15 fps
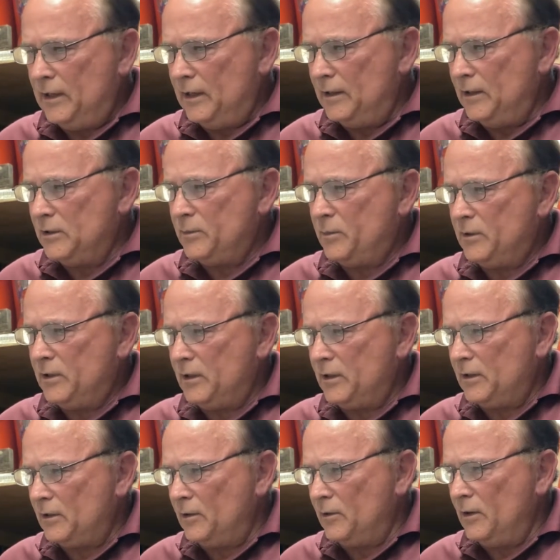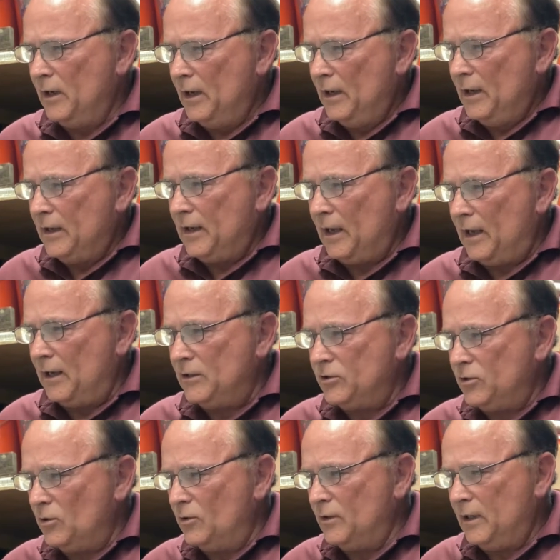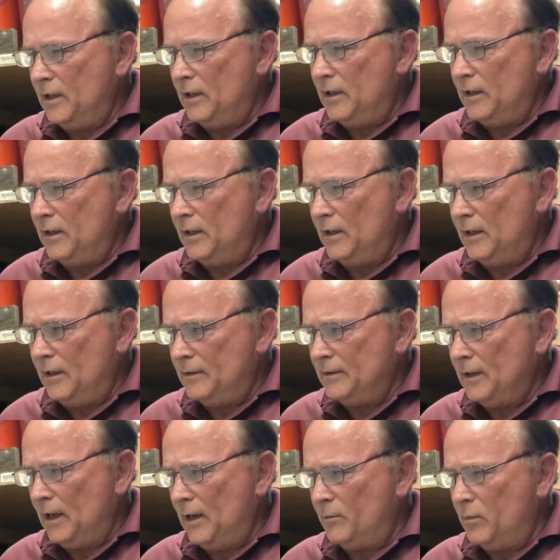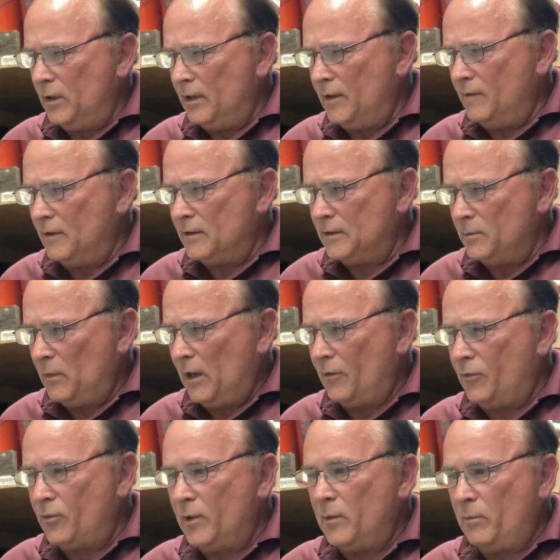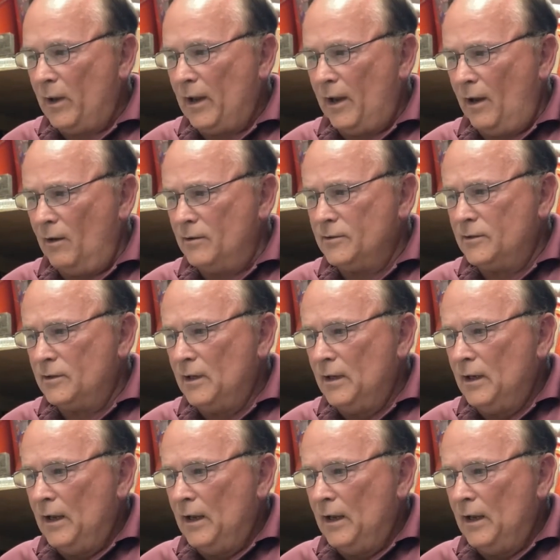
In this particular case, you'll need, I believe it's about 3 pounds,